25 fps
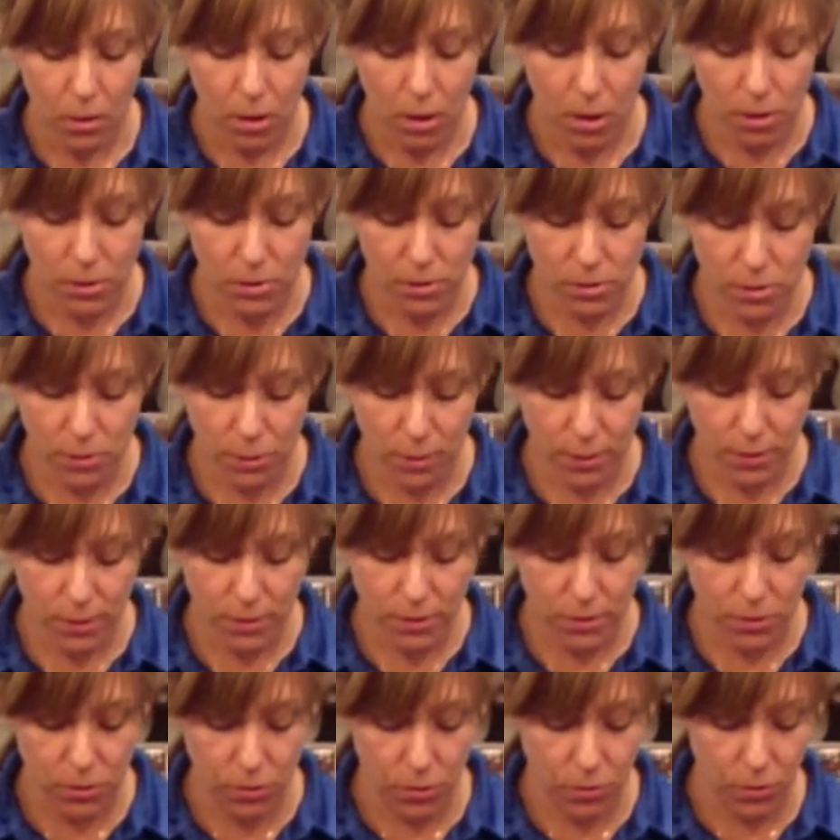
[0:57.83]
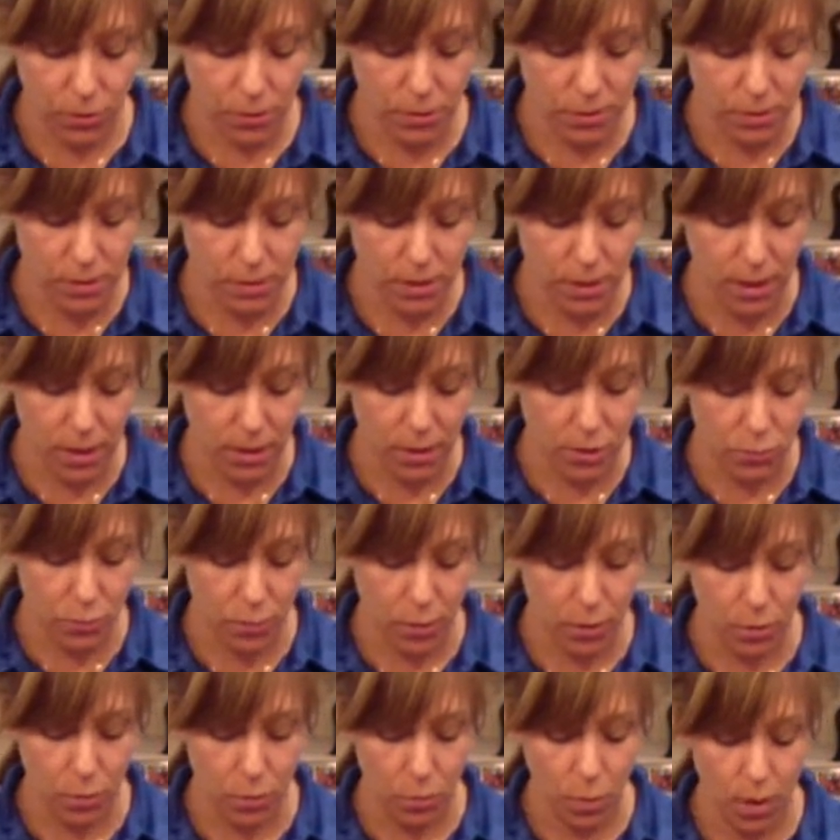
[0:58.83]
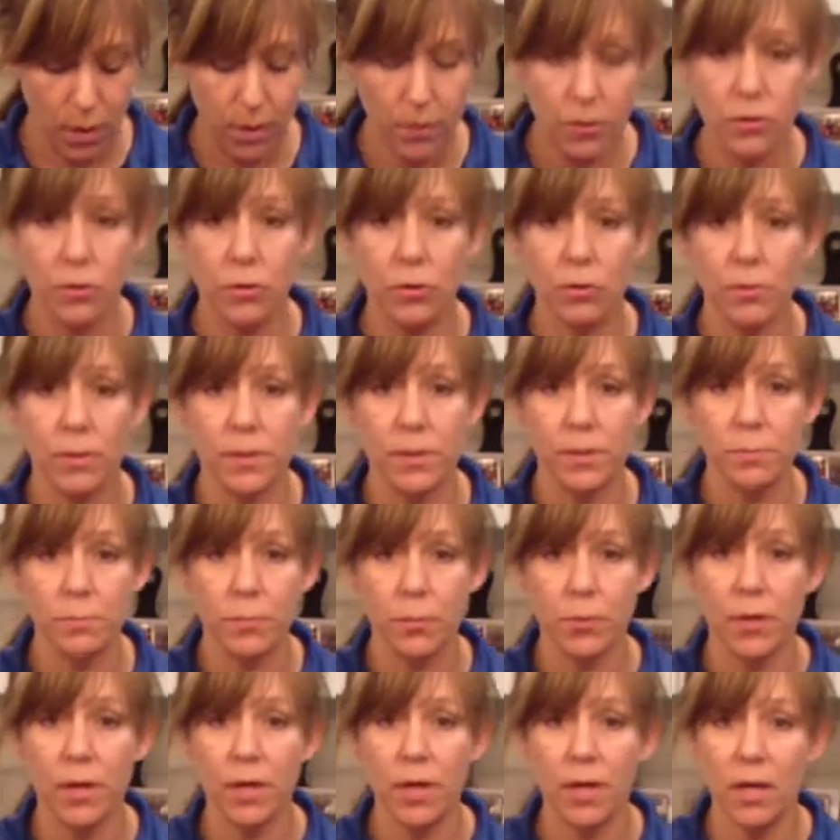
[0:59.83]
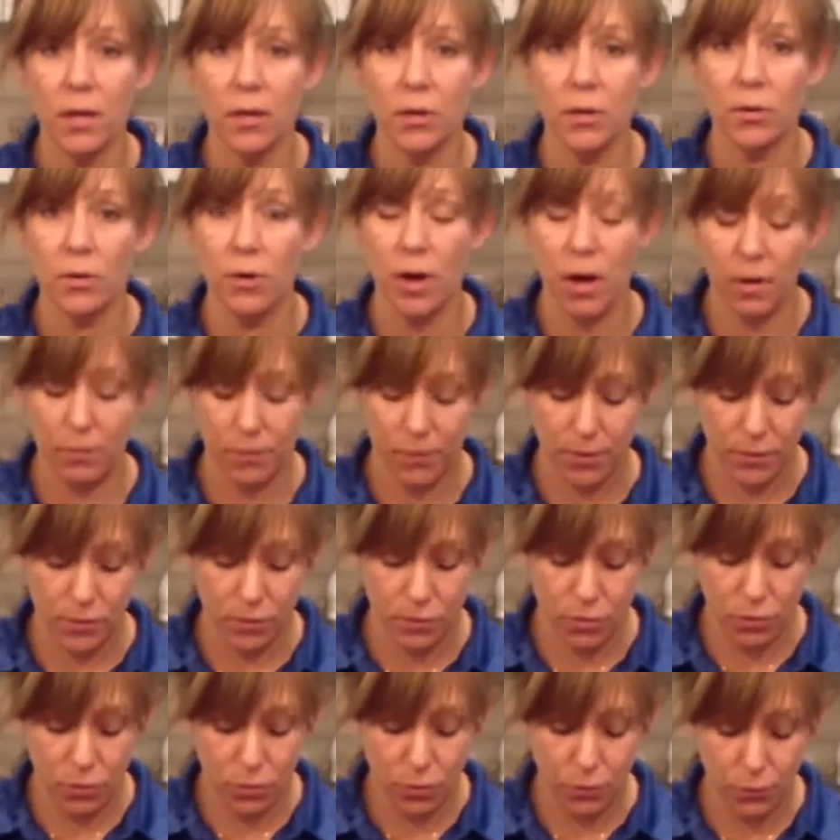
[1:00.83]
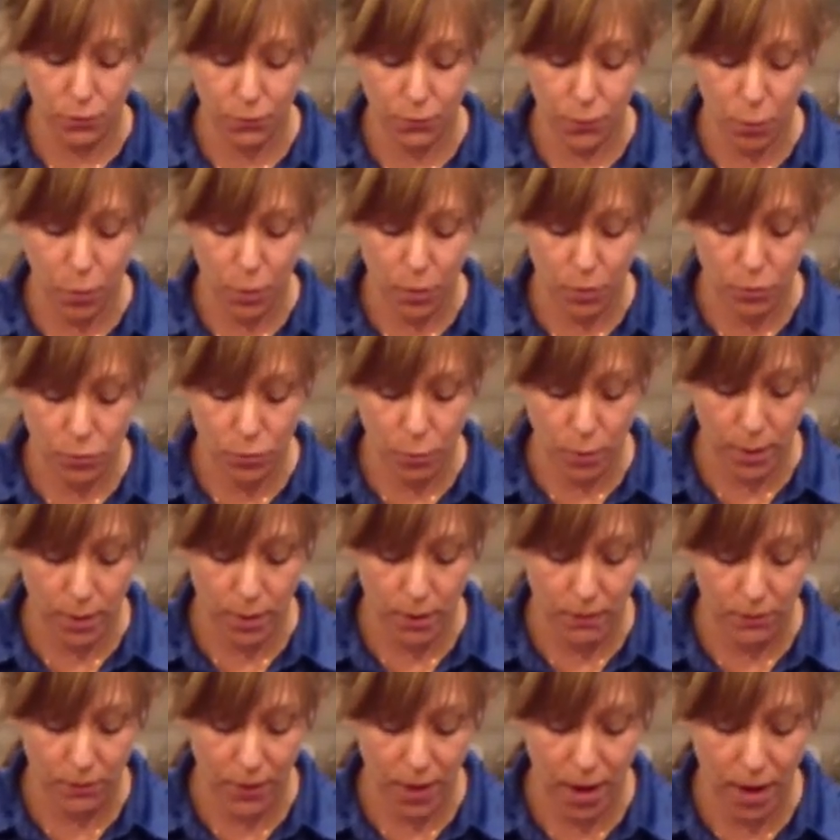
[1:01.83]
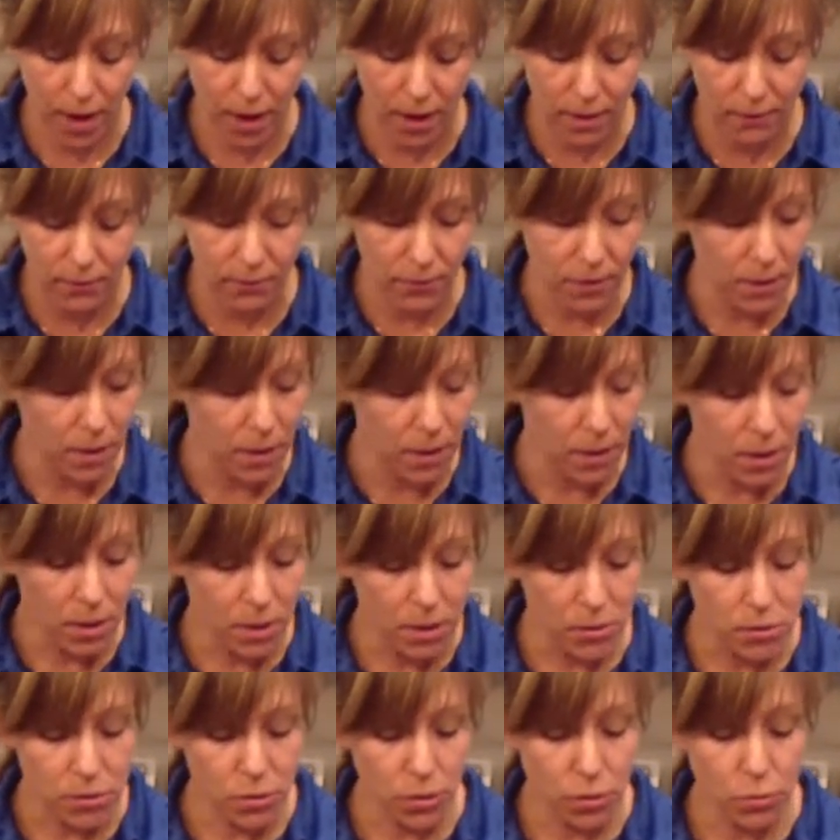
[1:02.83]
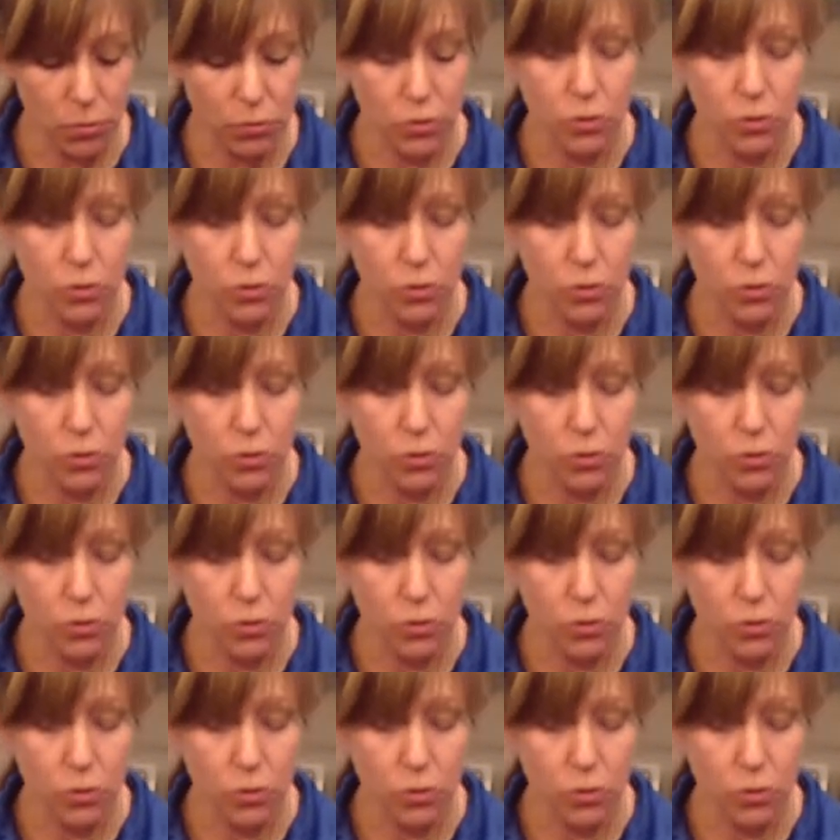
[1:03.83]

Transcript: also, at this early stage, what you want to do is preheat your oven to 425. So